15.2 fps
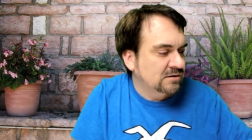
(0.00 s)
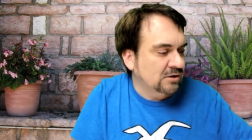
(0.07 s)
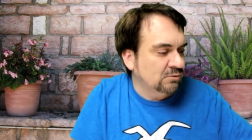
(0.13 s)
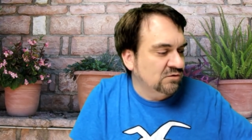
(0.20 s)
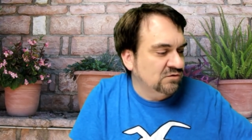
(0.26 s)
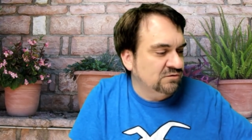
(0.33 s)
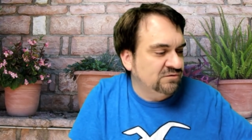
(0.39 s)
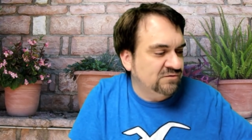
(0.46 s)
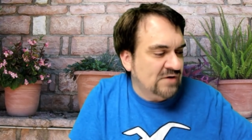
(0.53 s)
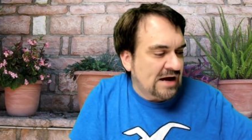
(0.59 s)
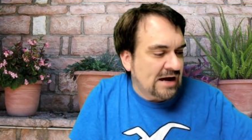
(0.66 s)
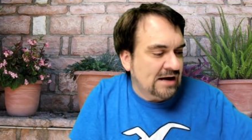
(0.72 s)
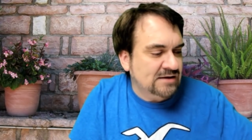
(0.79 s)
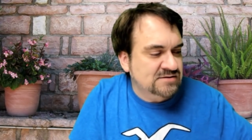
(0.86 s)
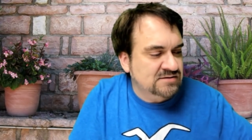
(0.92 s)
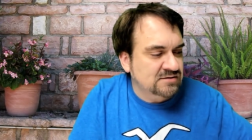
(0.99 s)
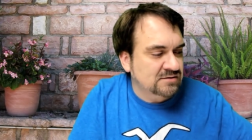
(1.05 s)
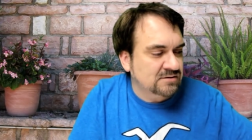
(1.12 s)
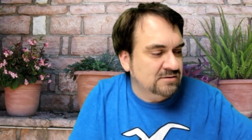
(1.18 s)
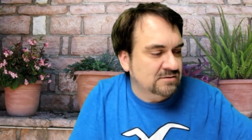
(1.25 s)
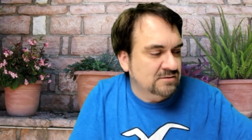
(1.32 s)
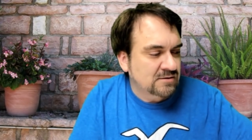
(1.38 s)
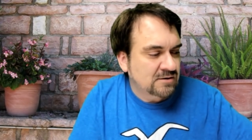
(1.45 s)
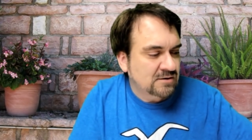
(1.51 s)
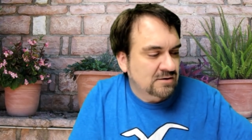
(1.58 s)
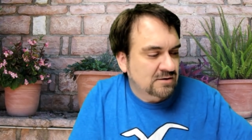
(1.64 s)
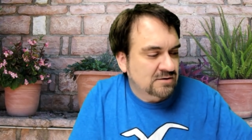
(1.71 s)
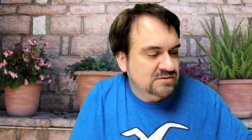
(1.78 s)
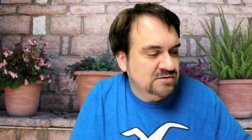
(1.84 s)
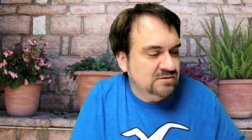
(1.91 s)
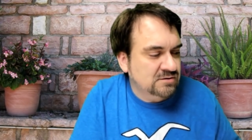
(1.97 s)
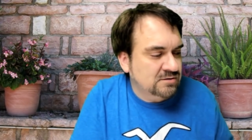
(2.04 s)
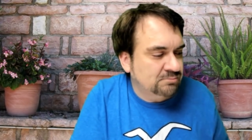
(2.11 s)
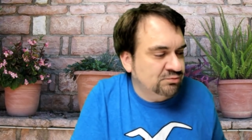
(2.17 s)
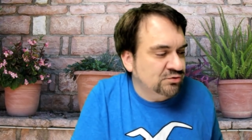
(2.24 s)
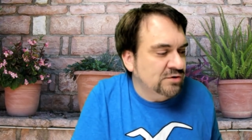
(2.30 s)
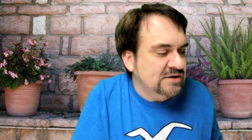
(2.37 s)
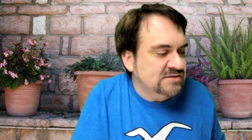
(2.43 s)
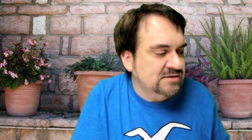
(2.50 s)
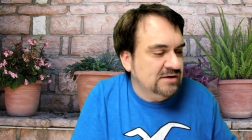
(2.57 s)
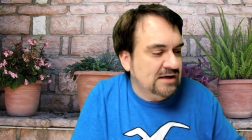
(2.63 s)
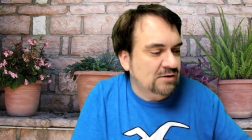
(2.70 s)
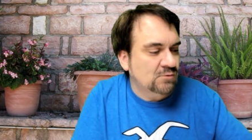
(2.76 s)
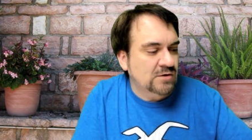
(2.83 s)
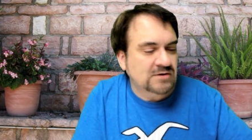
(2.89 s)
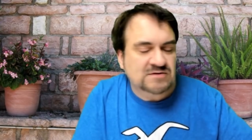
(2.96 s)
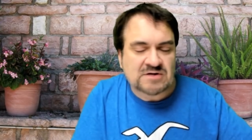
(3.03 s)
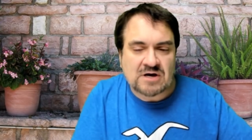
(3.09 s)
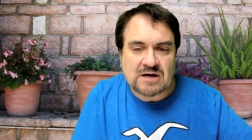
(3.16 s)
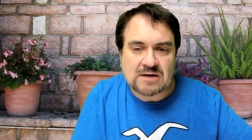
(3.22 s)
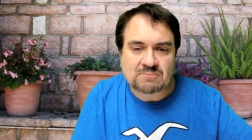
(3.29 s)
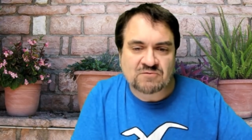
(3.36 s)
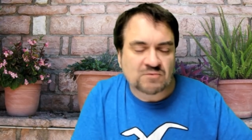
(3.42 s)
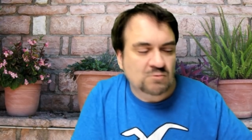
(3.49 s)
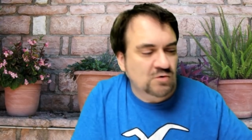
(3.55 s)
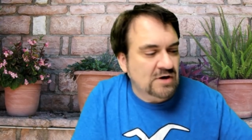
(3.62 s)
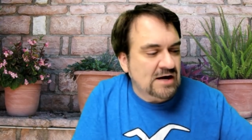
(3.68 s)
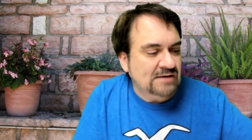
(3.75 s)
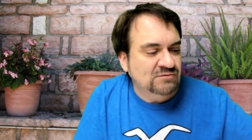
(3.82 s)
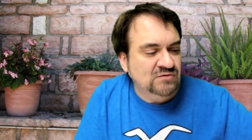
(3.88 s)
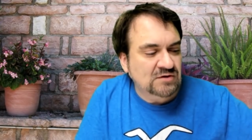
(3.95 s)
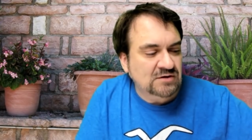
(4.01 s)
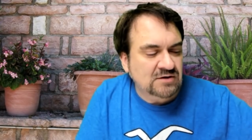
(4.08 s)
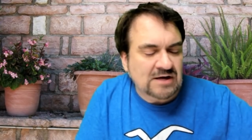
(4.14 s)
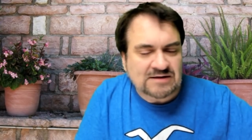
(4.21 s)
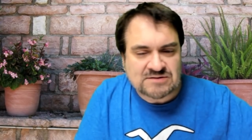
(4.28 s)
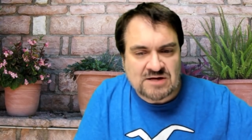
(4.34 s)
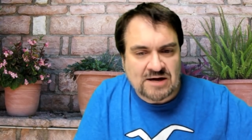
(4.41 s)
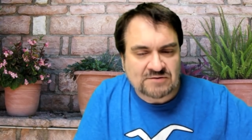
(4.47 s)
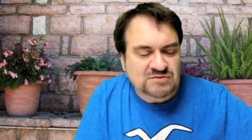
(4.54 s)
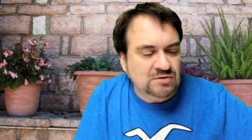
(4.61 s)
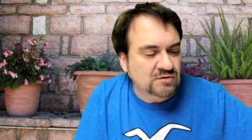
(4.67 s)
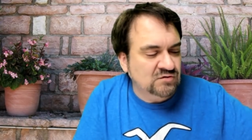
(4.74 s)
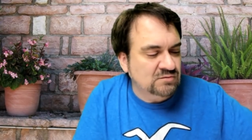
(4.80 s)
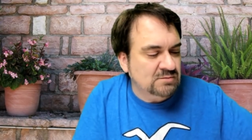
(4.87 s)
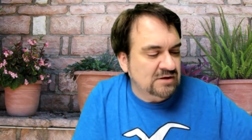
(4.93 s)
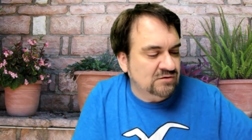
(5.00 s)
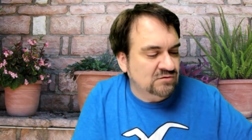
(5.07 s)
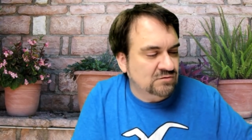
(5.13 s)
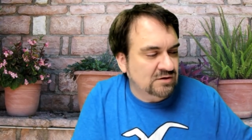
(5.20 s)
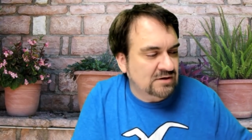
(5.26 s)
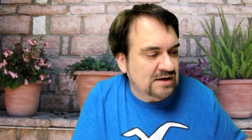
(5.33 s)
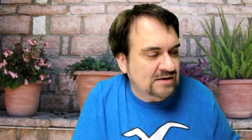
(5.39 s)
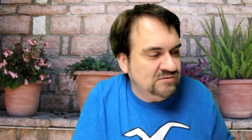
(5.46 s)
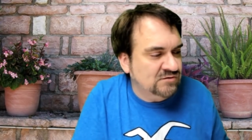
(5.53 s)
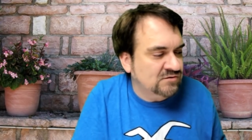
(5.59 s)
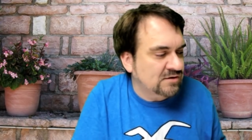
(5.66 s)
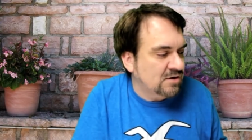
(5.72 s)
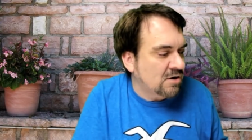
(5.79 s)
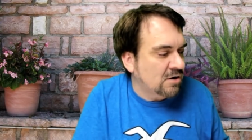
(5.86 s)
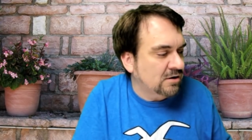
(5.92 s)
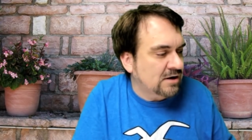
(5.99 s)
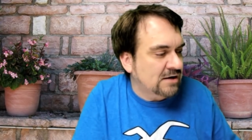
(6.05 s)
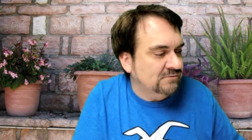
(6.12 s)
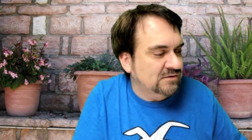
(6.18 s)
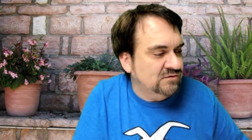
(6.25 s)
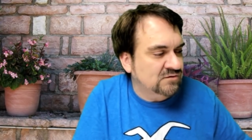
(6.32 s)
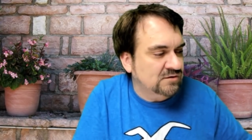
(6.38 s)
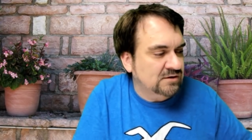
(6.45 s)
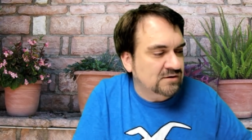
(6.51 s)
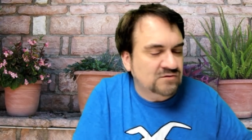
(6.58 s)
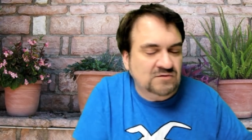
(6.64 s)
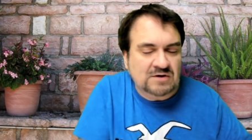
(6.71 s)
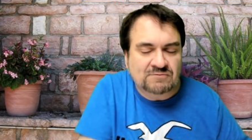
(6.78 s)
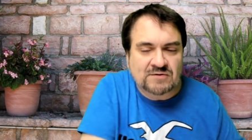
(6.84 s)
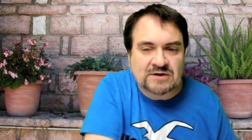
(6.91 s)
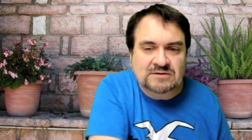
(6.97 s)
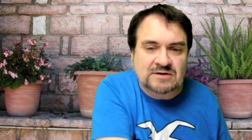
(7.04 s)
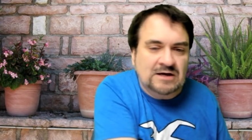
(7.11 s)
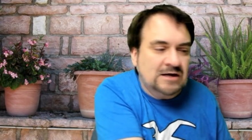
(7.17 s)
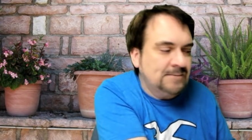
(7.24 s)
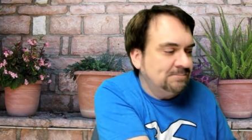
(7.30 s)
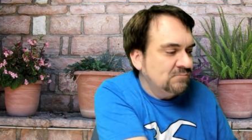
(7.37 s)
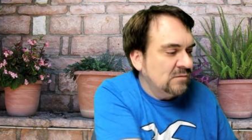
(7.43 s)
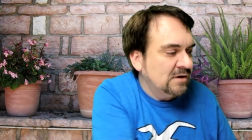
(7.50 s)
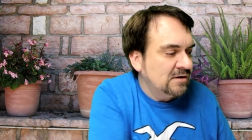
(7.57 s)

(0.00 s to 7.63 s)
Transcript: There was a fad to to printing at one time, from what I've seen, and I I took some history classes on art, obviously, and stuff like that.